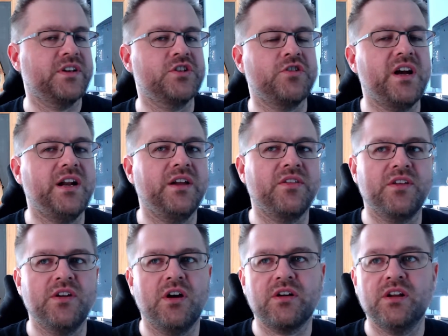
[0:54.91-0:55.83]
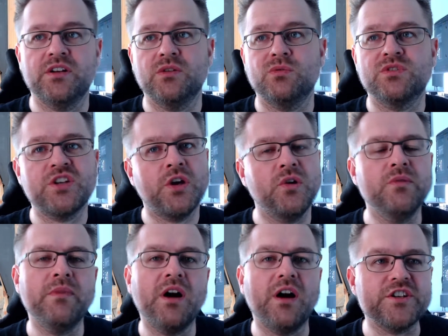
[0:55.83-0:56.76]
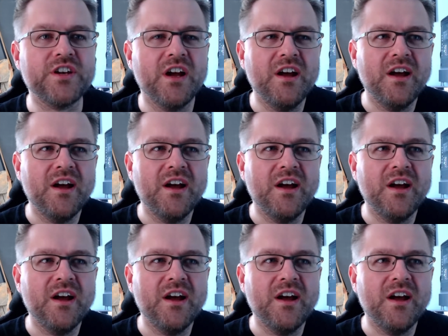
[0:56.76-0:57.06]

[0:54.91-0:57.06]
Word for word: a trailer, they're not going to do too much.